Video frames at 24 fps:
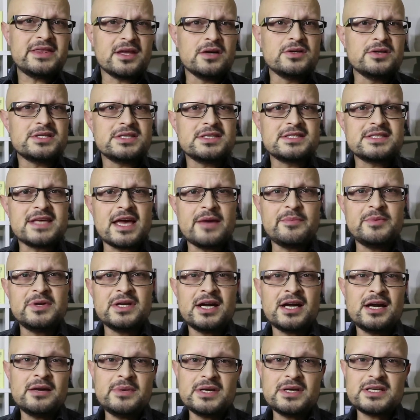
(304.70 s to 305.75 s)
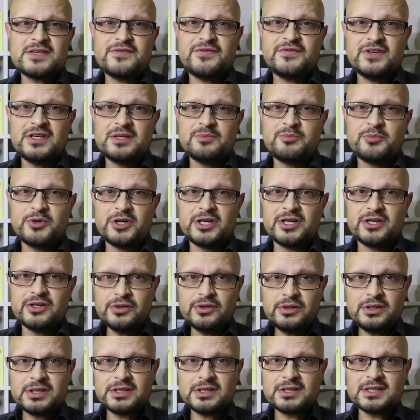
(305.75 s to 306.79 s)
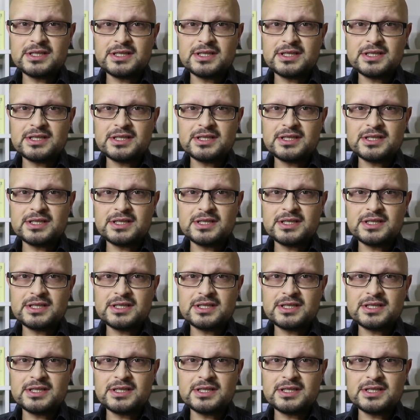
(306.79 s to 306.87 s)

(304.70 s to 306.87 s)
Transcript: those things happening, I'm actually feeling pretty good.